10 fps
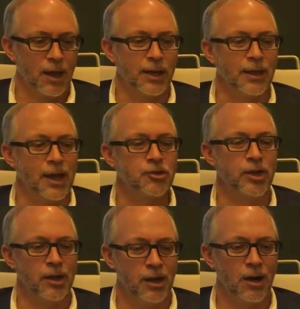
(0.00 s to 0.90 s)
An
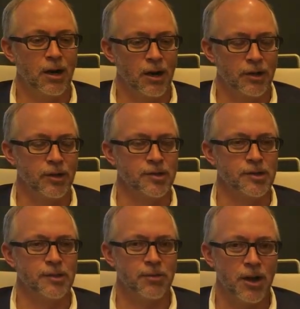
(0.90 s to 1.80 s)
electric car
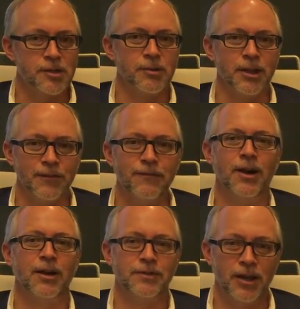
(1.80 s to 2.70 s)
uses approximately
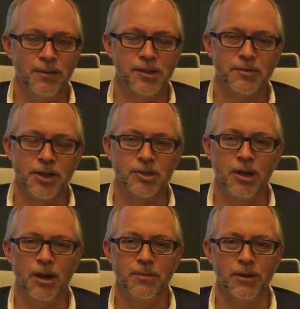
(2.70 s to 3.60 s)
five times as much
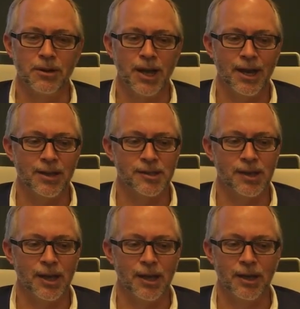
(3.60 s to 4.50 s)
copper
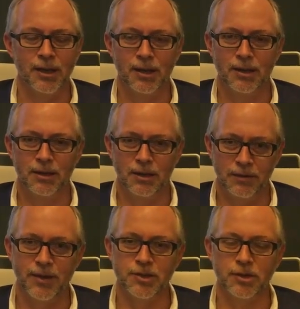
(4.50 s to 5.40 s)
as a
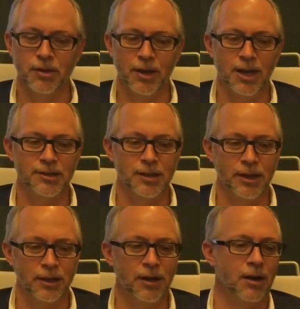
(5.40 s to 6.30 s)
conventional
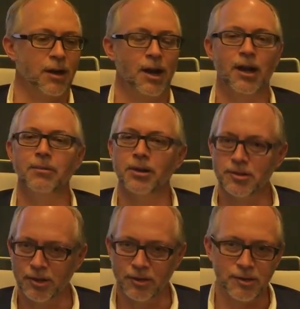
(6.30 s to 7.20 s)
gasoline car.
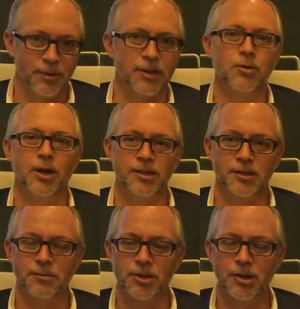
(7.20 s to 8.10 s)
Hybrids use about twice
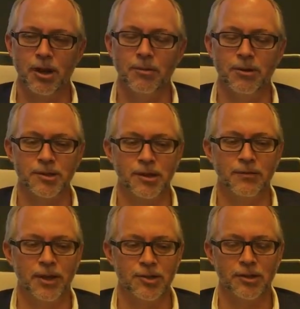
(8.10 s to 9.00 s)
as much copper as
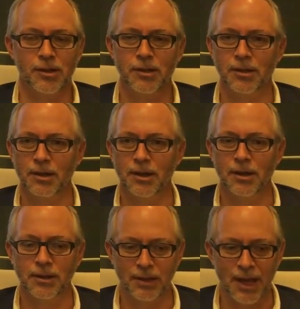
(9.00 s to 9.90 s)
conventional
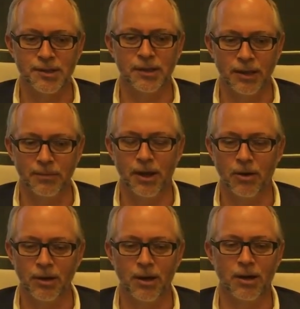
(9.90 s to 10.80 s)
uh,
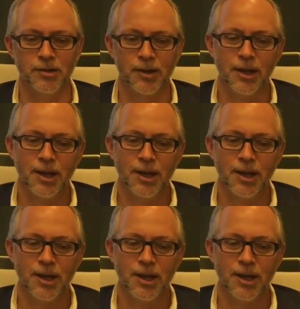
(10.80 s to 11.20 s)
gasoline-powered cars.